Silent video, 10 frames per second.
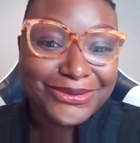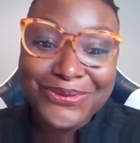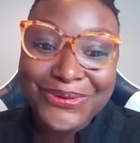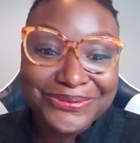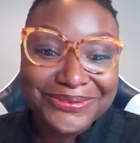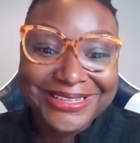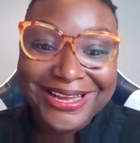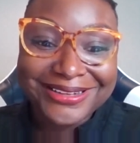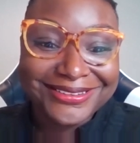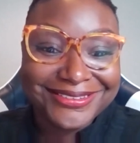Whew,
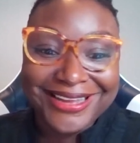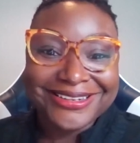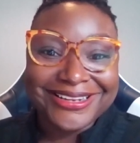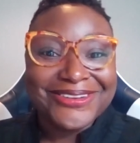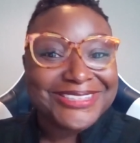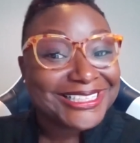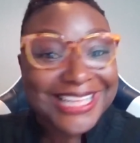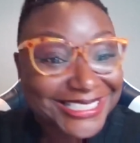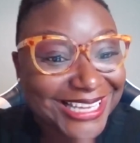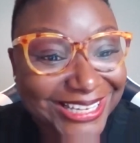Dr. Harris,
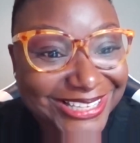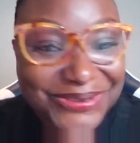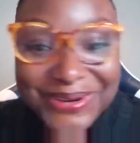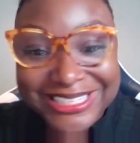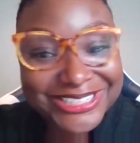let's get into it.